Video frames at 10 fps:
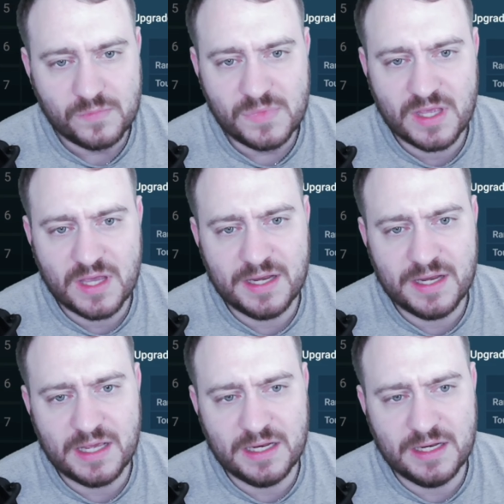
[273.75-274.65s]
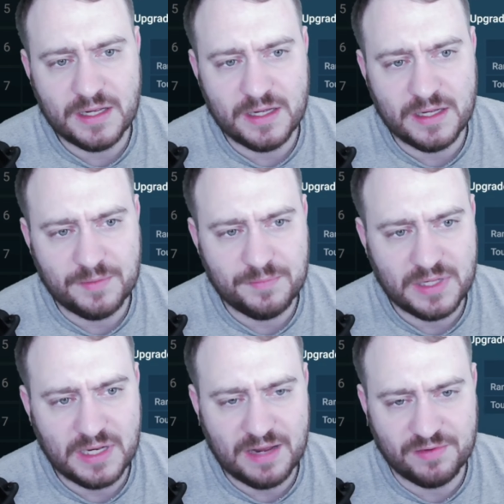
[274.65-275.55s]
And then
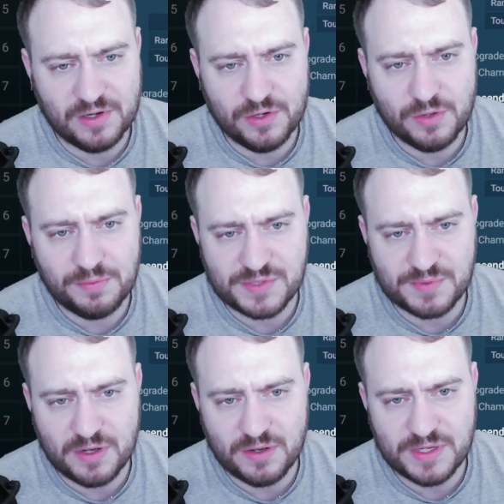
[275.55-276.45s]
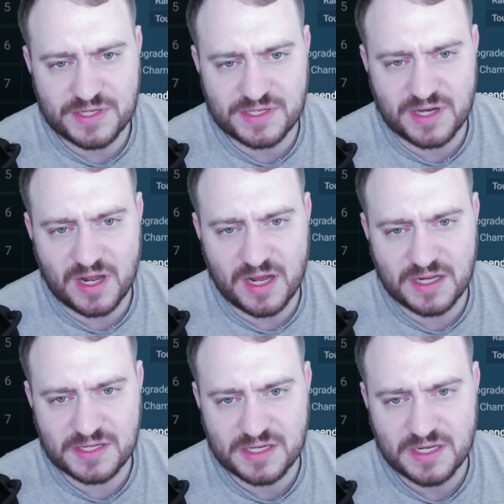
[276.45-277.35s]
leveling up as well into
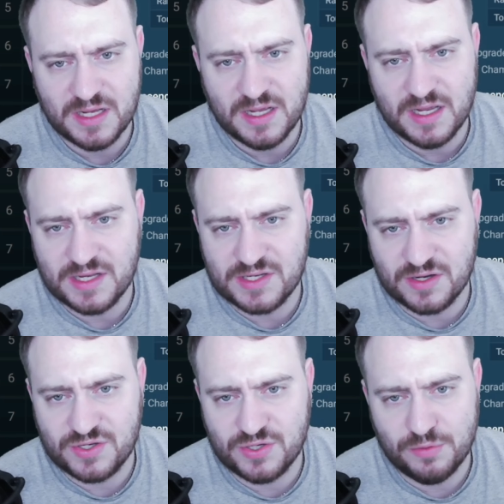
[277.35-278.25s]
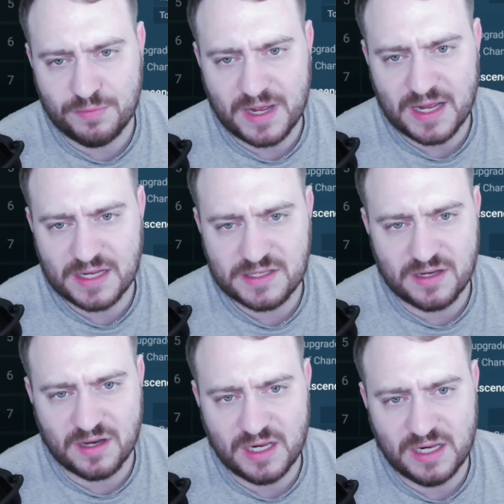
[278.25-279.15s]
stars. It's not too bad.
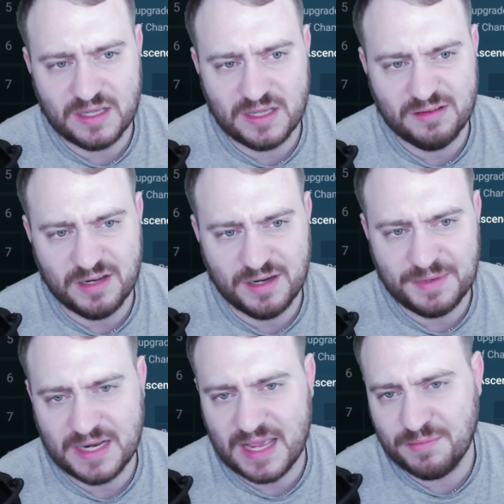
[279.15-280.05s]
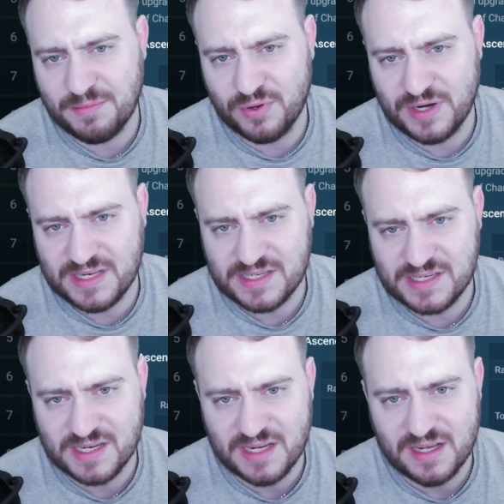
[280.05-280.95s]
Like, I mean, 8
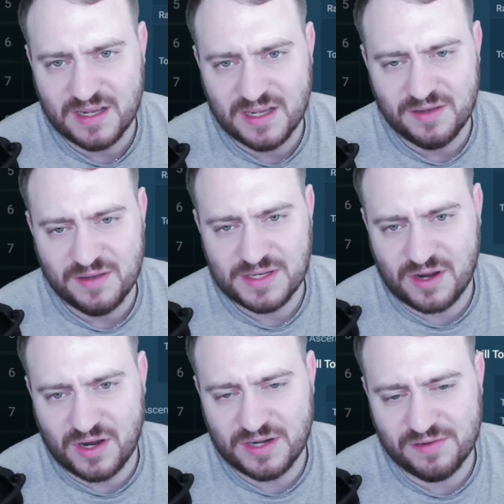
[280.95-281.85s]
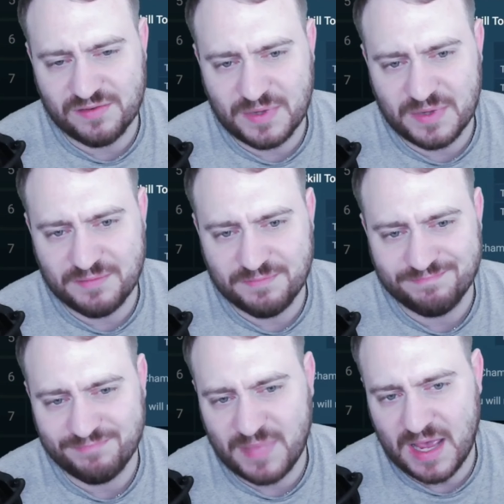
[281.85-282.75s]
points. It's kind of a bit
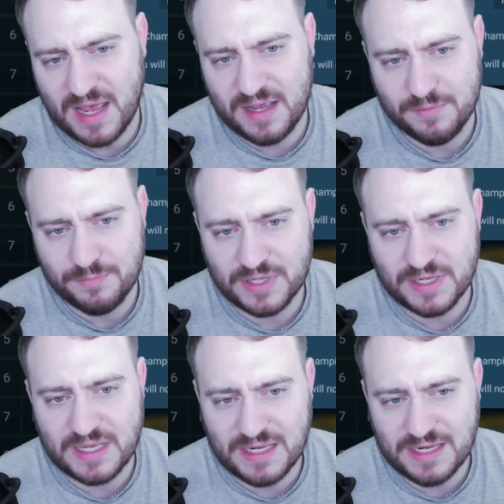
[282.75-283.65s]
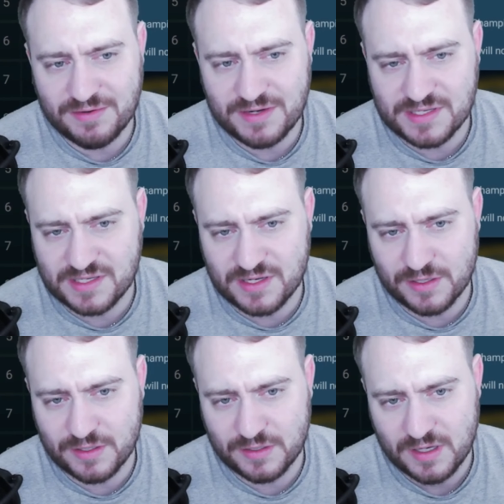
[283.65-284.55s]
meh. But here is
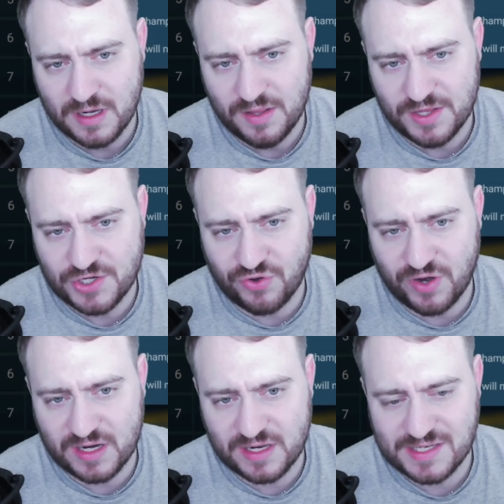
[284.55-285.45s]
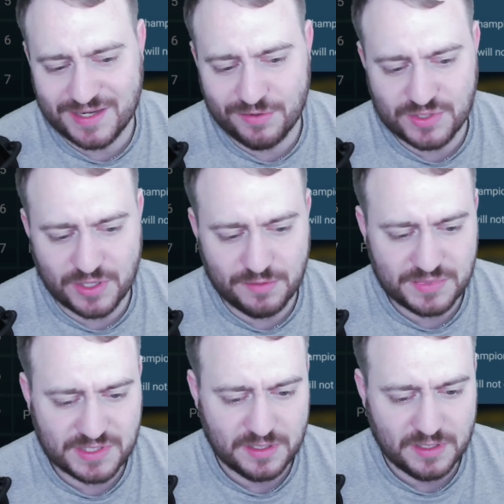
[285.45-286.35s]
the trick: skill
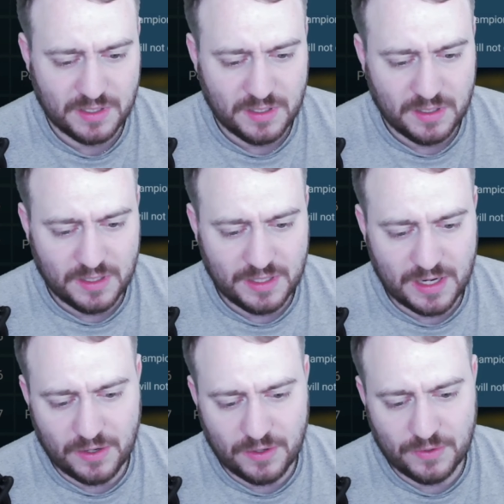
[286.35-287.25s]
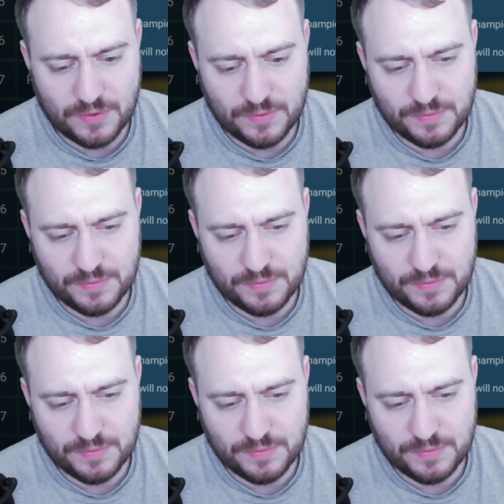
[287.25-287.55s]
tomes. Now,